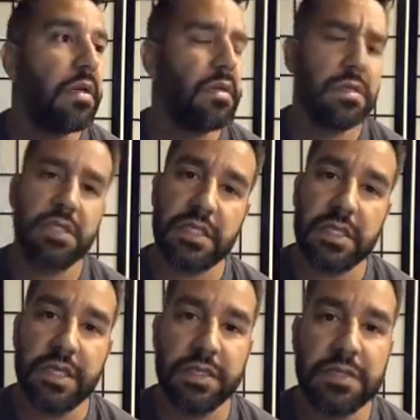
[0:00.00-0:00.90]

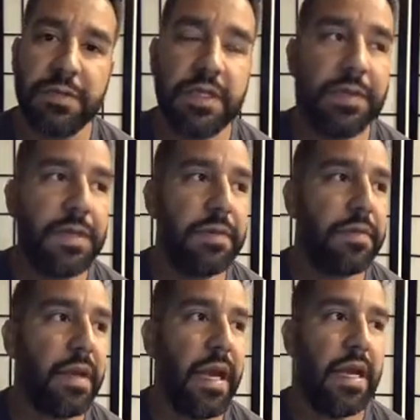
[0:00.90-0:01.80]
Exceeding the speed limit?
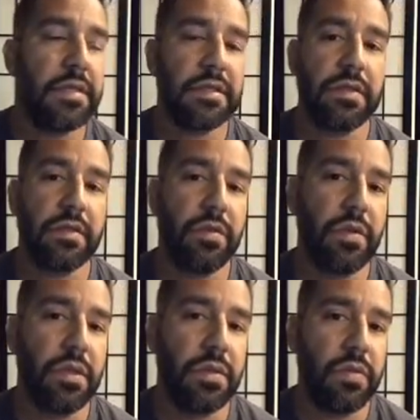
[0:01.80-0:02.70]
I ask.
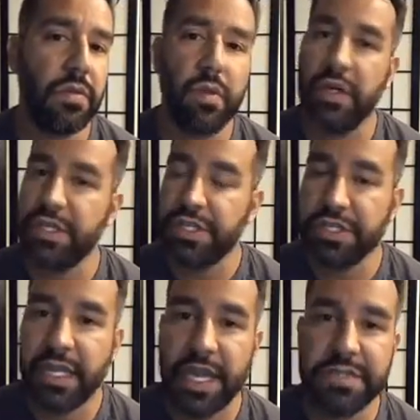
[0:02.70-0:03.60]
Well, what did
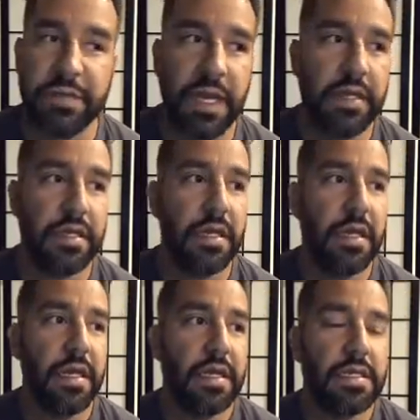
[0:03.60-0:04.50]
you catch me at?
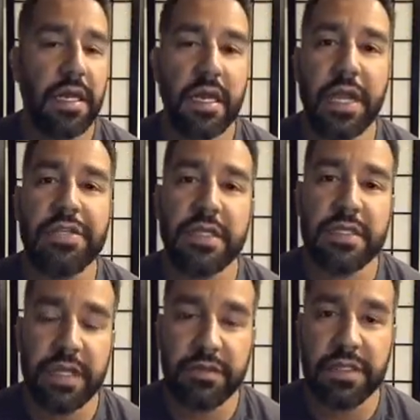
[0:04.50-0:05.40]
He said, I caught you at
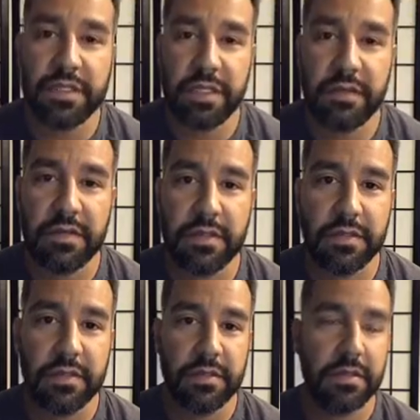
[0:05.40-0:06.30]
77.
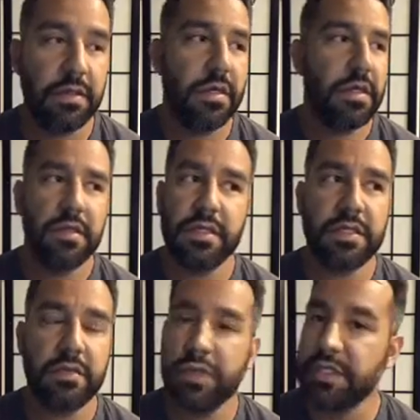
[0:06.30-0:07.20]
So I
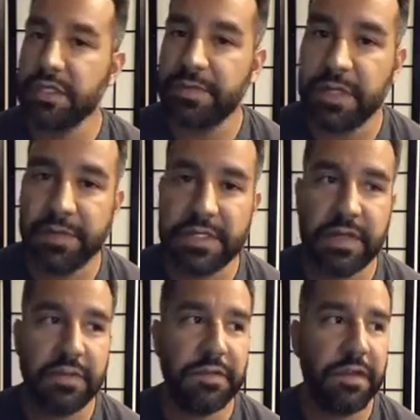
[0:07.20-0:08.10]
said, well, isn't the speed limit
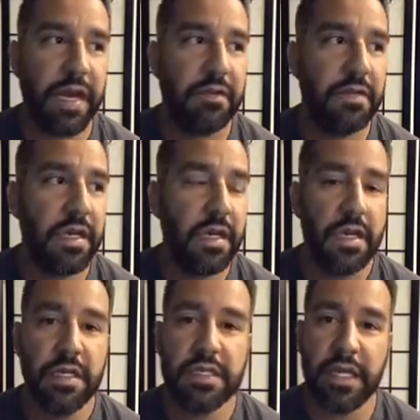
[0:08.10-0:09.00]
75?
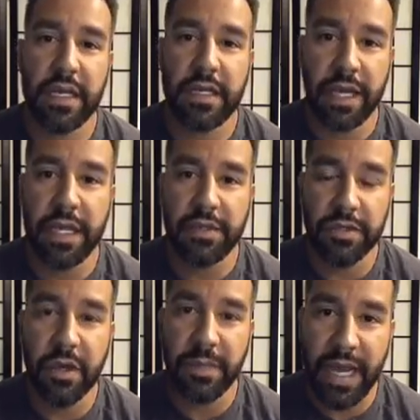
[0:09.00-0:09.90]
He's like, yeah, do you
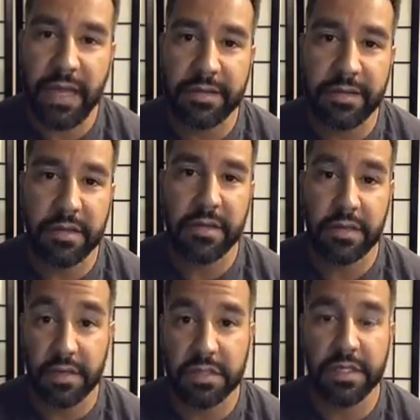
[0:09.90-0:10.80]
know math?
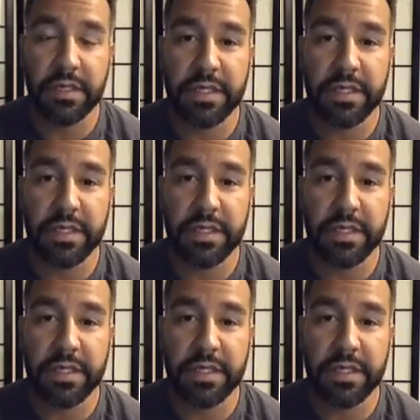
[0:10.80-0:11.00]
That was literally